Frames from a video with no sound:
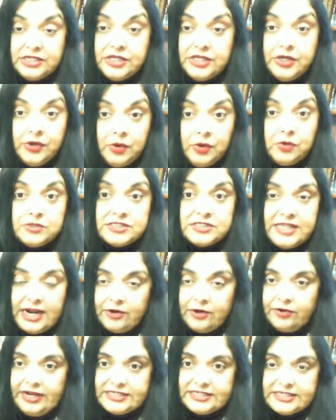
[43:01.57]
used that
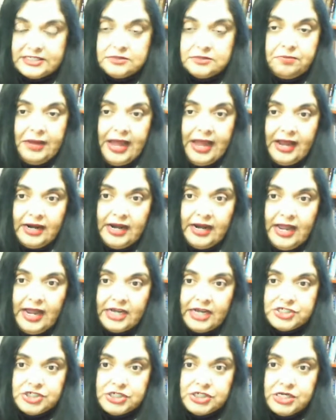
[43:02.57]
racist
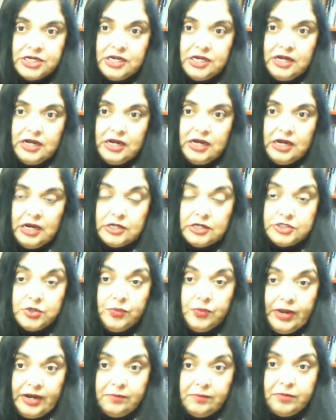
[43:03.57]
backlash to
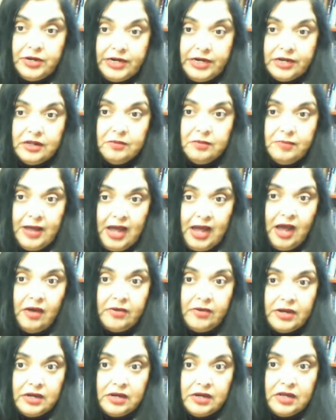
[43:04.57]
win political
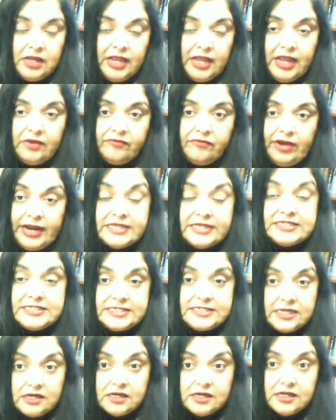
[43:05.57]
power in very
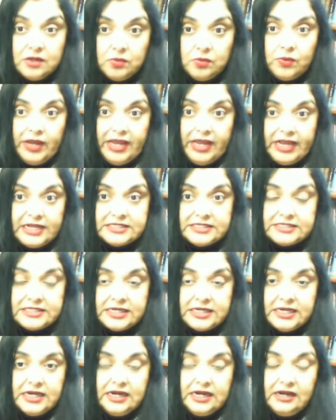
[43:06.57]
cynical ways
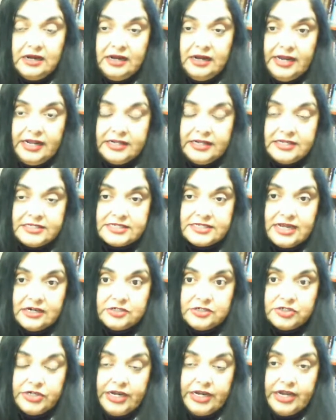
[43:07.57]
in this
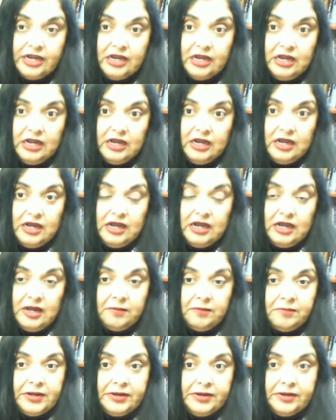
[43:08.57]
country.
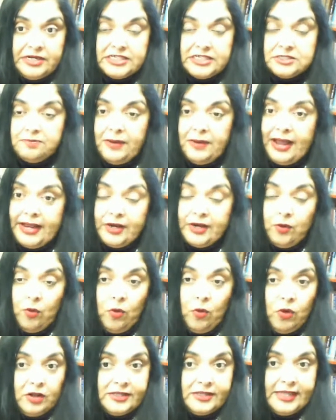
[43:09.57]
But despite
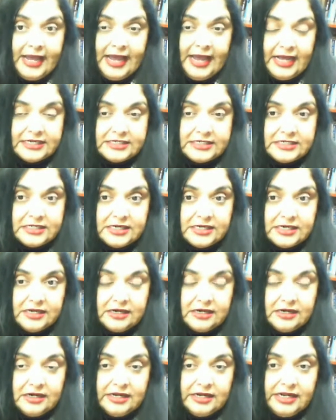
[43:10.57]
all
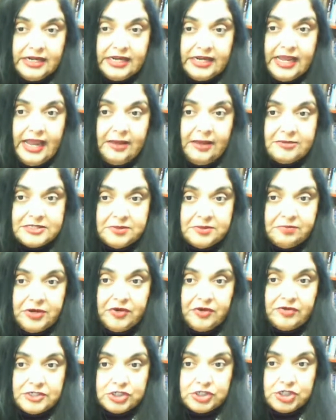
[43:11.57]
that, it came as a bit
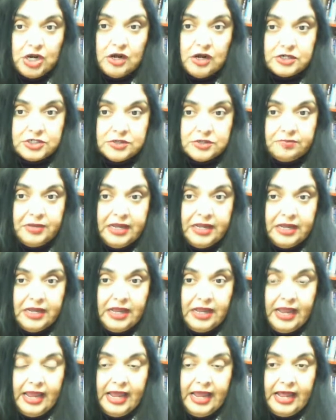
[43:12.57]
of a shock to me.
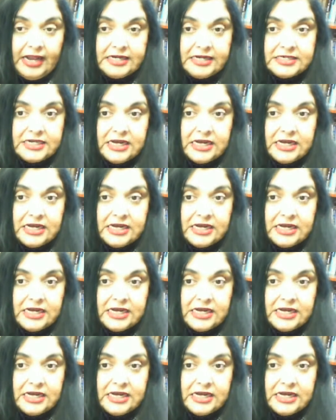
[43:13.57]
And